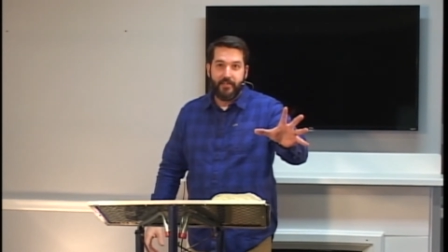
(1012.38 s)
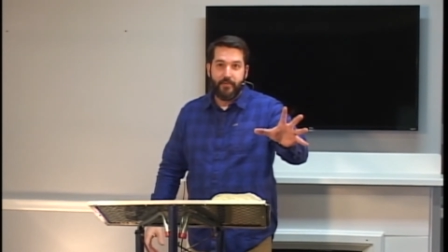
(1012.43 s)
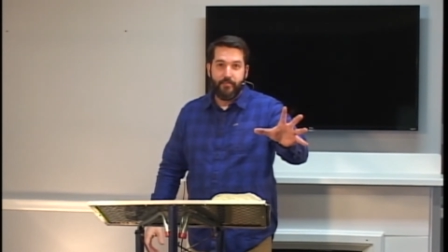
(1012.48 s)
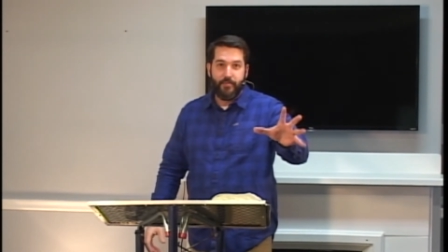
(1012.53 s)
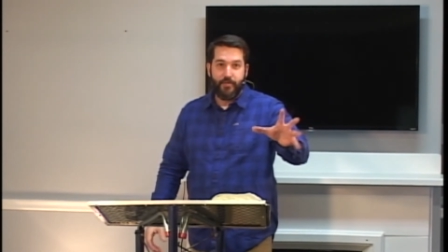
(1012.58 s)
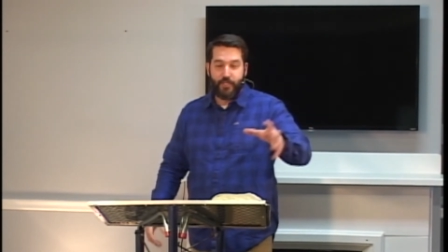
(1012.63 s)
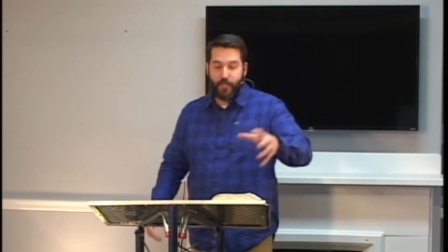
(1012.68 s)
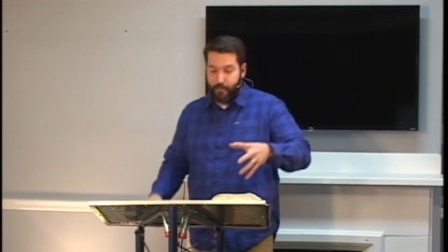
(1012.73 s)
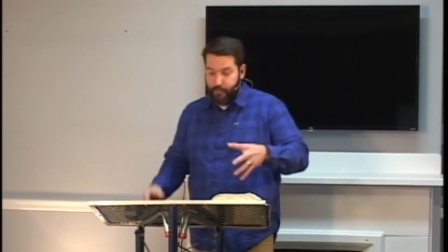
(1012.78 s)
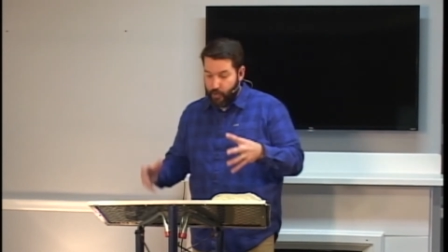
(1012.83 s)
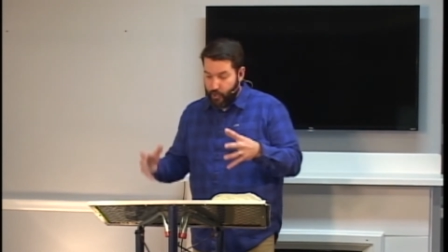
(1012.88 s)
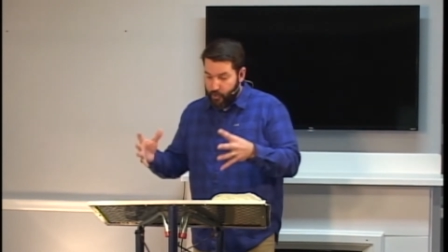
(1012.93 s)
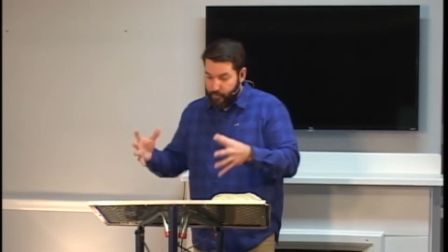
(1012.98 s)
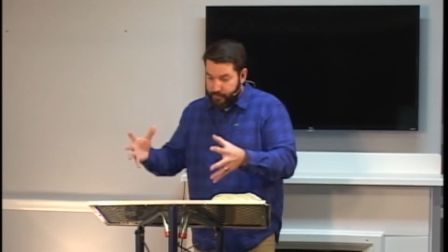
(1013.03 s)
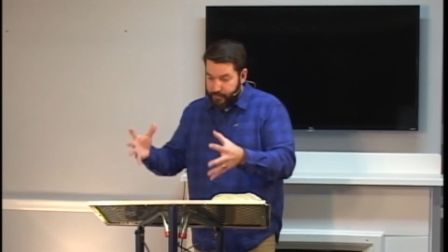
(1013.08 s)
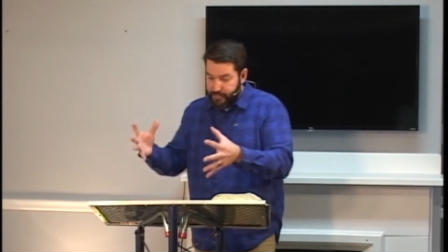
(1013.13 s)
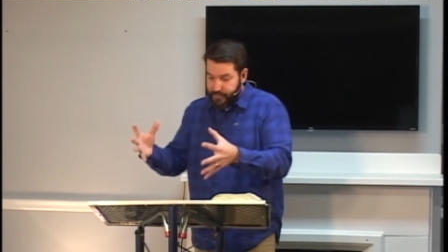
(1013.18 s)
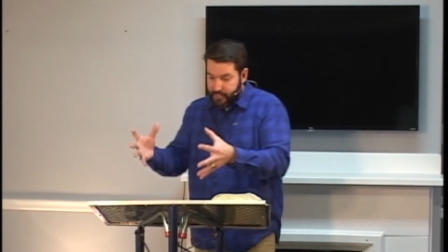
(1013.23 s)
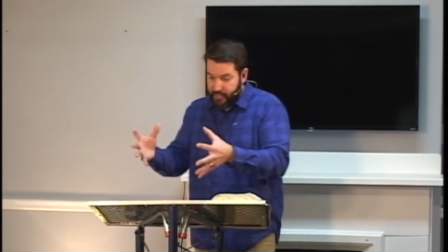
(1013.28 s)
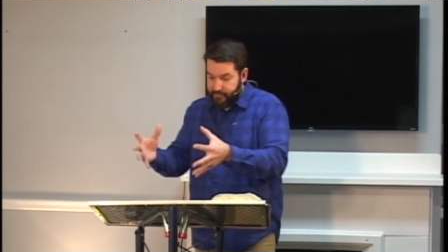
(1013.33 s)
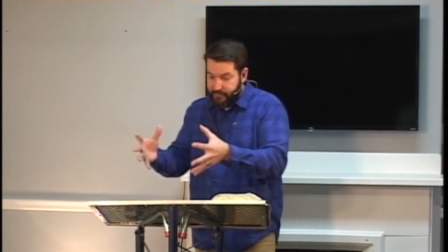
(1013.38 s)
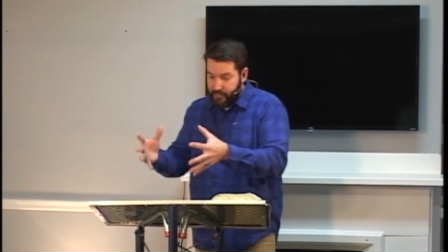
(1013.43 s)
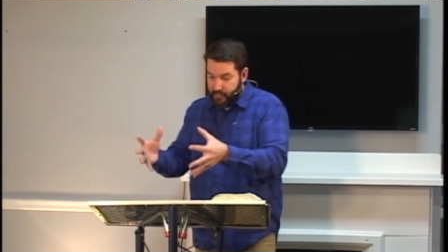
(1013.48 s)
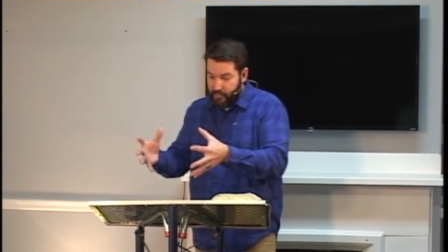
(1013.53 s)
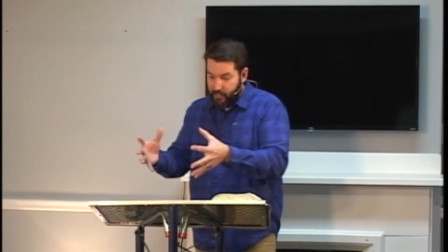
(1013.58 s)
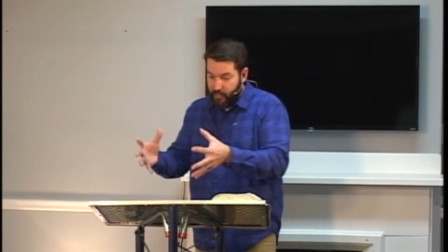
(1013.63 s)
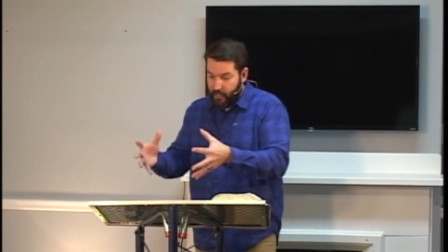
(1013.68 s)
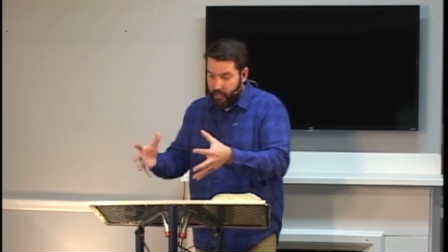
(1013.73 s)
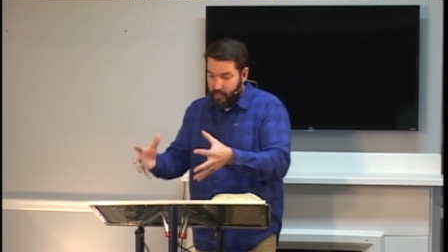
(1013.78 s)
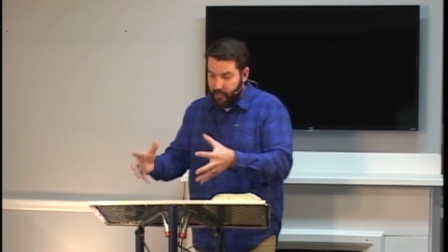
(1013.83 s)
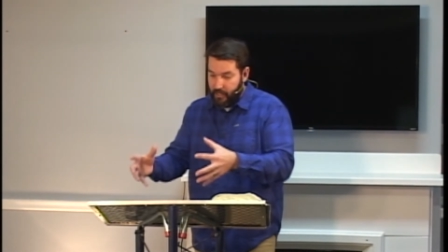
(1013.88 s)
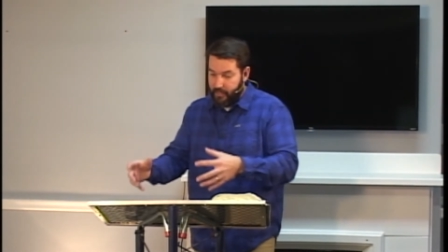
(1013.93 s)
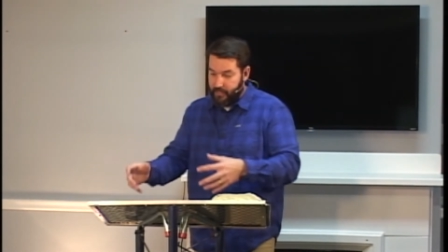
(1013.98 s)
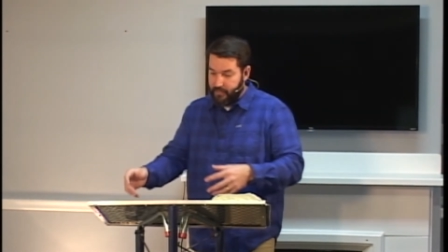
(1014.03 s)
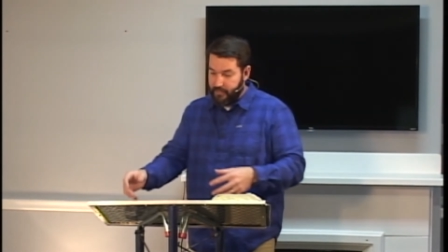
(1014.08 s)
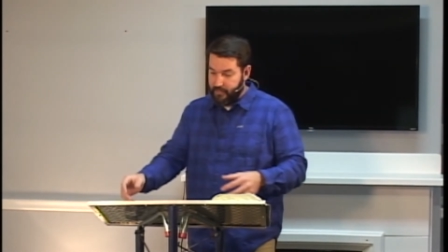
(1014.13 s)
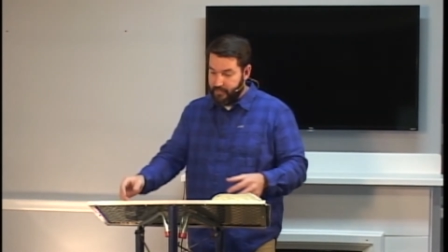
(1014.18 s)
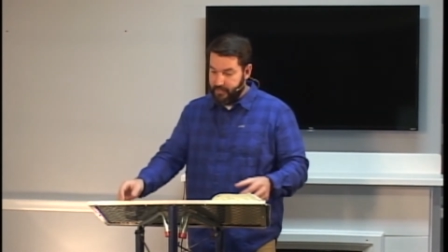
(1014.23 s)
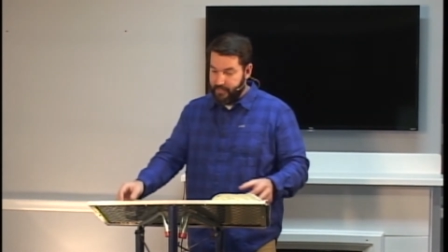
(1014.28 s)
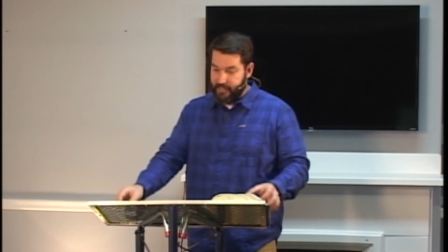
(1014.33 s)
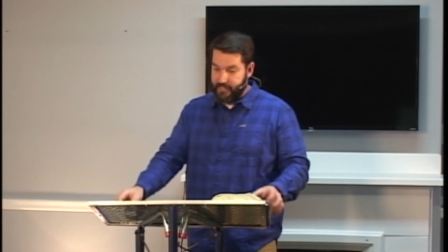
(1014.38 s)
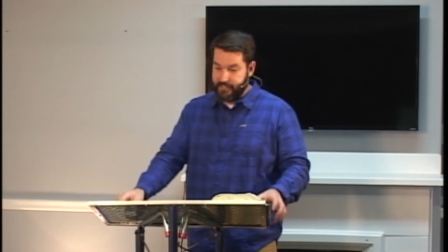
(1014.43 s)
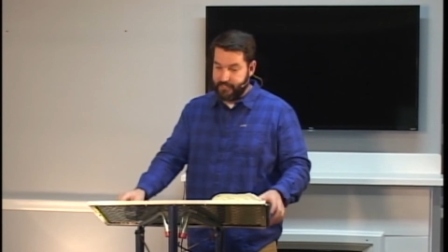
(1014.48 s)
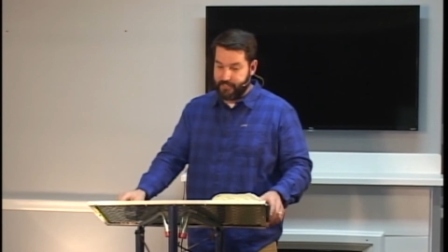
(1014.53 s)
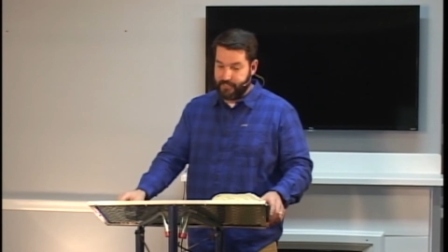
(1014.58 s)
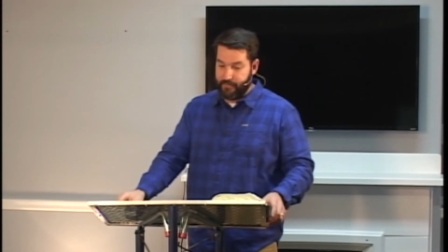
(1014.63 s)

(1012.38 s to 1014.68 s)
but the purpose of the law is